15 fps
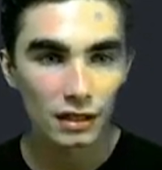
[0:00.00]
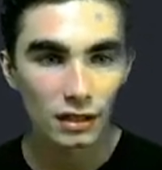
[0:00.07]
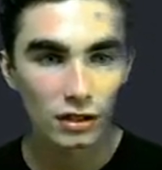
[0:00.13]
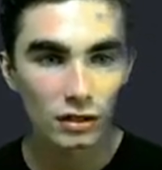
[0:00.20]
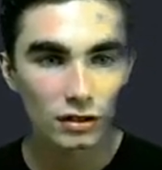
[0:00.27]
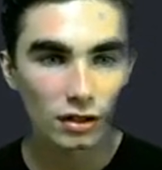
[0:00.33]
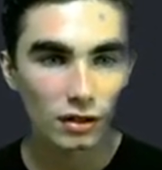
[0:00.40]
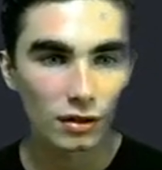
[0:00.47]

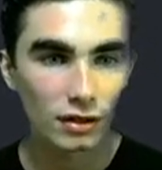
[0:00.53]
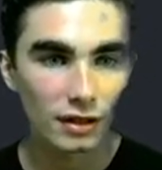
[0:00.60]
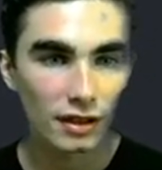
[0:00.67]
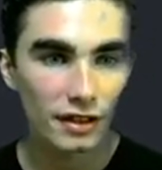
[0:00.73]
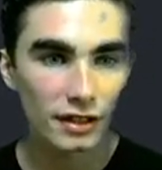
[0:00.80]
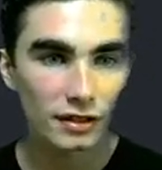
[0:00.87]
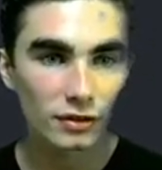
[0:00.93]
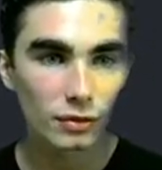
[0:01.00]
So
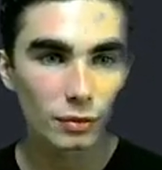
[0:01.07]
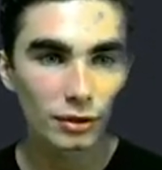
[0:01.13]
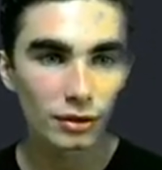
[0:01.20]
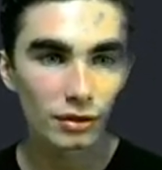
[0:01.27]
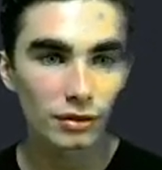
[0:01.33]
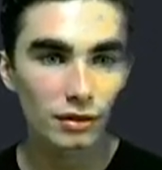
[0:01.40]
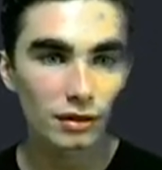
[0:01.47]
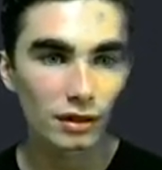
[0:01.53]
this
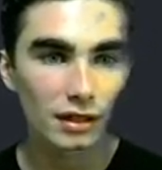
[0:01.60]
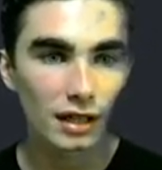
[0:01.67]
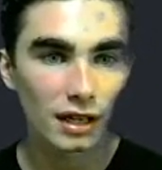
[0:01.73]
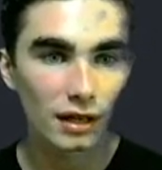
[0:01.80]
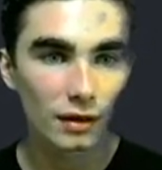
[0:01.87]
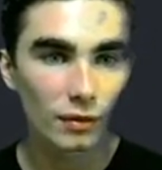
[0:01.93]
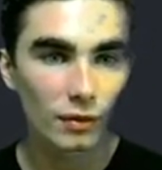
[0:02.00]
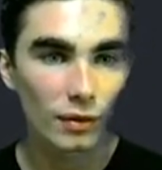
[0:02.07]
will
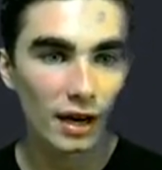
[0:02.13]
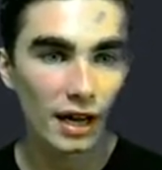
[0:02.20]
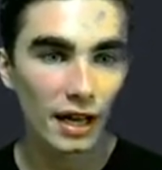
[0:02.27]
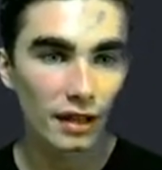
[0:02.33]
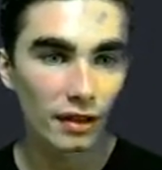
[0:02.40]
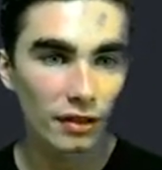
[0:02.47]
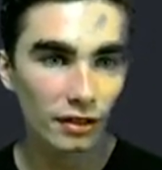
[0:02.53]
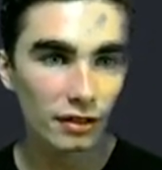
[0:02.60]

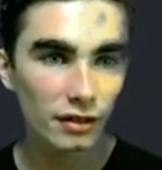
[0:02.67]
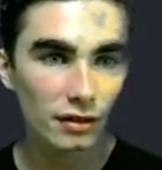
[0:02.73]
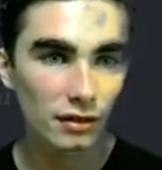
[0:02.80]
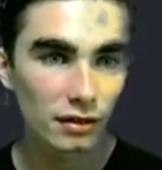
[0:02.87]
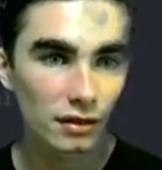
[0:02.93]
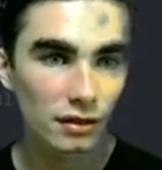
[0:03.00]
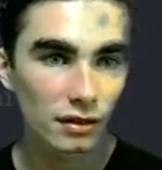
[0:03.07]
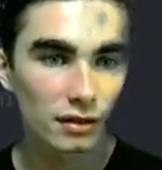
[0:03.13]
either
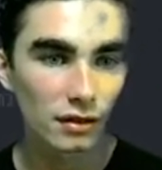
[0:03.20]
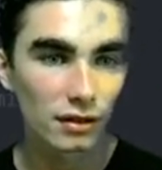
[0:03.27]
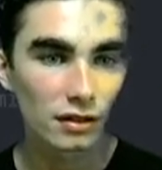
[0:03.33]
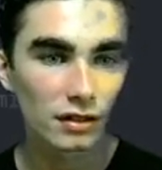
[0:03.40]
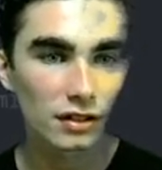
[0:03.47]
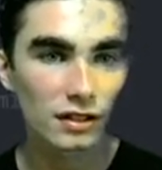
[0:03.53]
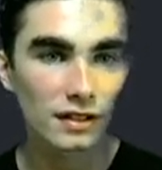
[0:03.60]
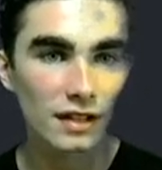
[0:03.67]

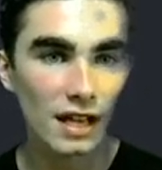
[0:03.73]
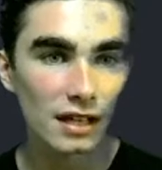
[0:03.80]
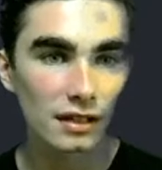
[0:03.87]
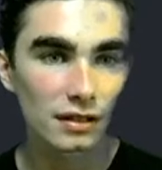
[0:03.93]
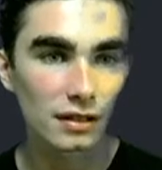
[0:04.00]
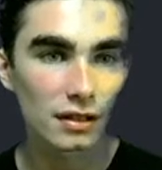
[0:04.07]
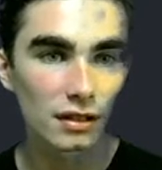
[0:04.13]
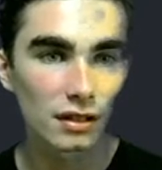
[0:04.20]

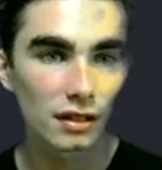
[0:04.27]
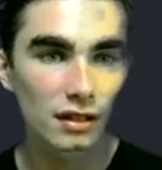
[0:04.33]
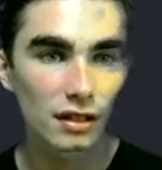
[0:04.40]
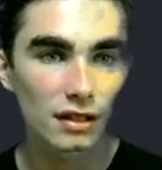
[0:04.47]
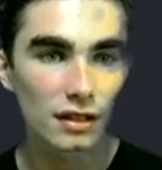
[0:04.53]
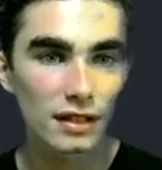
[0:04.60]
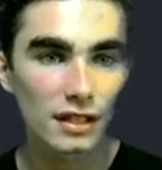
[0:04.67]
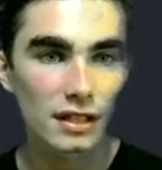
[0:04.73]
set
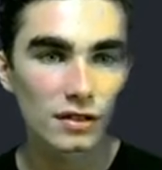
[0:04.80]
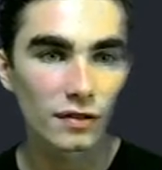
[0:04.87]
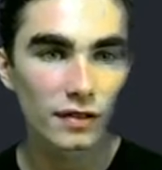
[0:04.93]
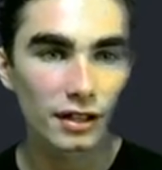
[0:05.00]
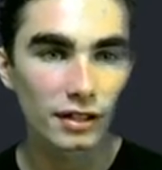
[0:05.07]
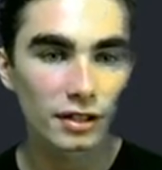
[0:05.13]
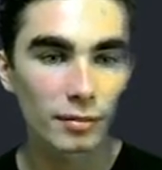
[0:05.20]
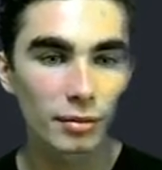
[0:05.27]
these
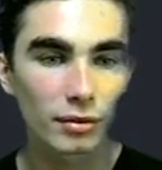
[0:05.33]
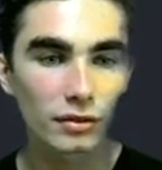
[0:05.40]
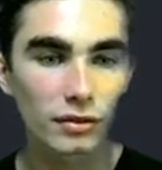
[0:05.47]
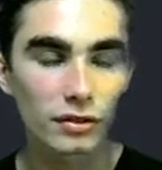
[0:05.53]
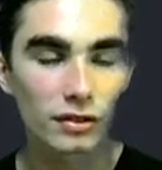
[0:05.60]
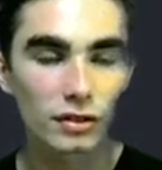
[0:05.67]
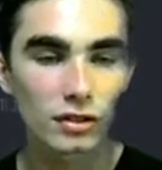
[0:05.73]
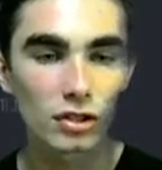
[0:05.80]

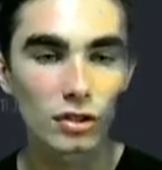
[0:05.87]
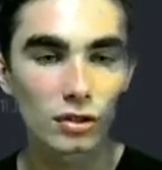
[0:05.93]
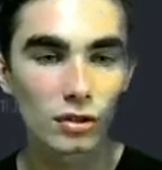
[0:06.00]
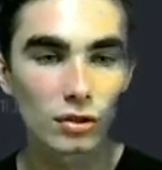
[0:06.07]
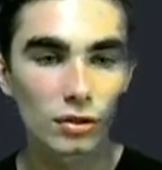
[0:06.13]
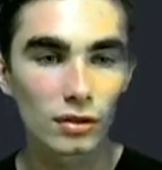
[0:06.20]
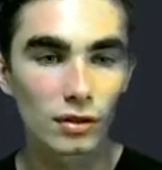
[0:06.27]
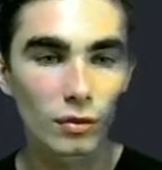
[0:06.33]
variables
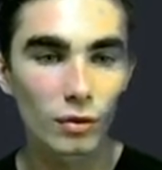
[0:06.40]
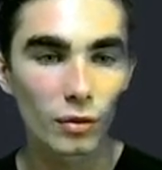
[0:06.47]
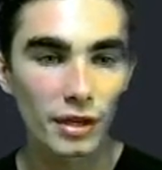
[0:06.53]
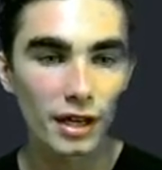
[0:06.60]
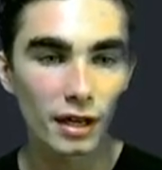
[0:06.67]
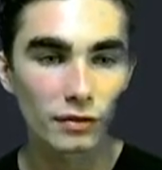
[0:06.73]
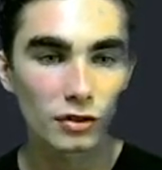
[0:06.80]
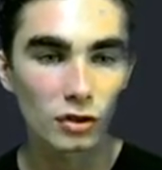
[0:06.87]
to what we
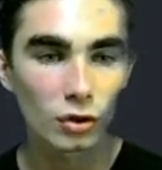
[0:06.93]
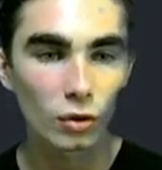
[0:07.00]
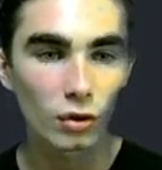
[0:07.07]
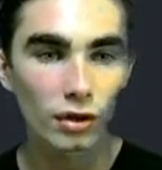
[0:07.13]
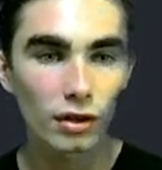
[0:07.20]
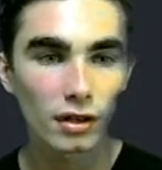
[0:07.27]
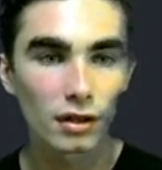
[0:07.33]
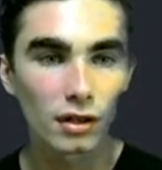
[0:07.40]
have stored,
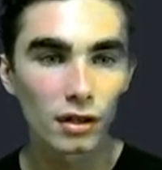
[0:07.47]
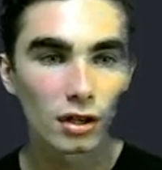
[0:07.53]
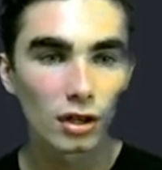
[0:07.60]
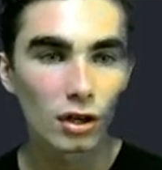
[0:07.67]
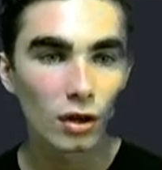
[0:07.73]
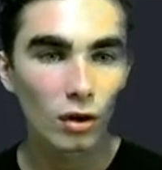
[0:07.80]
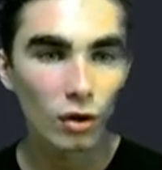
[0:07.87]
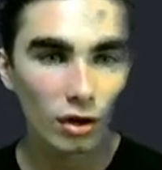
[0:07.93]

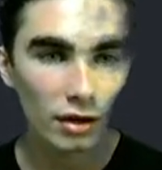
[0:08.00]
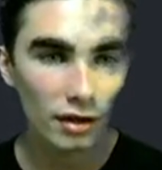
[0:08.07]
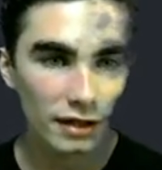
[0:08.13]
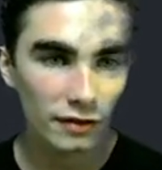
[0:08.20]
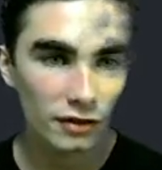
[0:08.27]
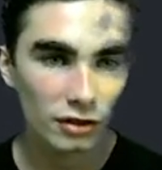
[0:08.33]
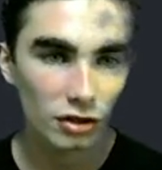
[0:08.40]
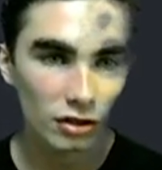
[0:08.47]
or if
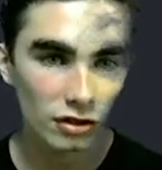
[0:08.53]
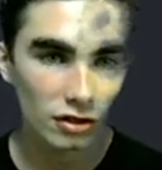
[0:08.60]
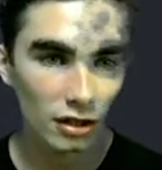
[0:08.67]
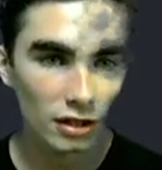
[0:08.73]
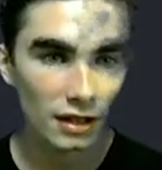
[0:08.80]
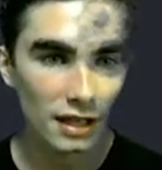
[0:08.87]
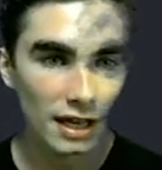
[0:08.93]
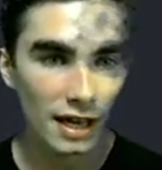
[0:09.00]
you're just
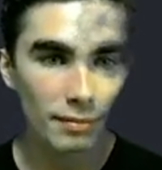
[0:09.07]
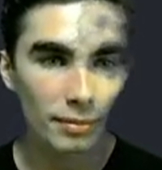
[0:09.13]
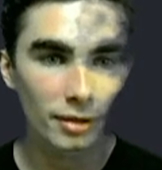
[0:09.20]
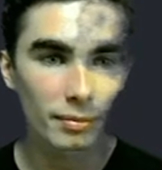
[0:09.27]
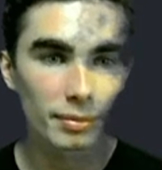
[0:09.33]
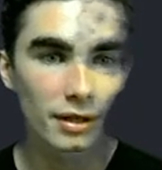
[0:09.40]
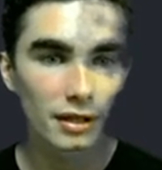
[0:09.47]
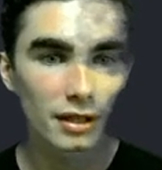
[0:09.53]
starting the app
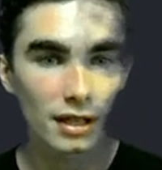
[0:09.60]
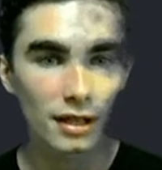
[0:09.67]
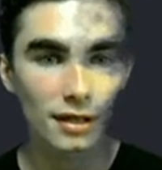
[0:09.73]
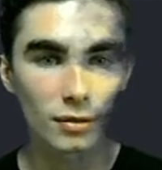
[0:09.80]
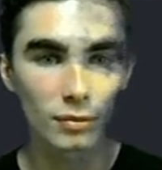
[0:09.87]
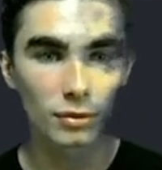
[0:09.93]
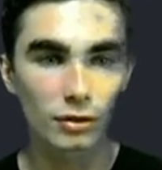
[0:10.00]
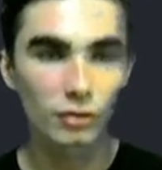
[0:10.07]
up, it
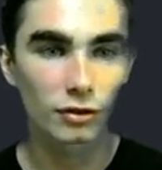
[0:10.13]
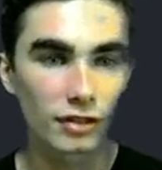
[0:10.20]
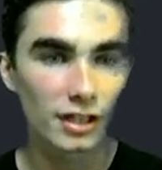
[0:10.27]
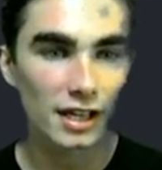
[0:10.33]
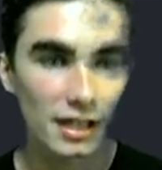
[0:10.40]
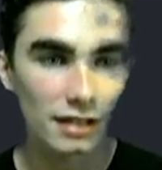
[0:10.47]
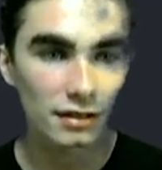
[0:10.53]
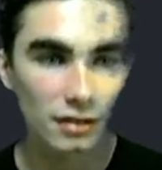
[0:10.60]
will
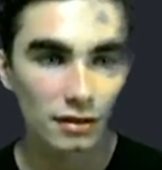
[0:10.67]
create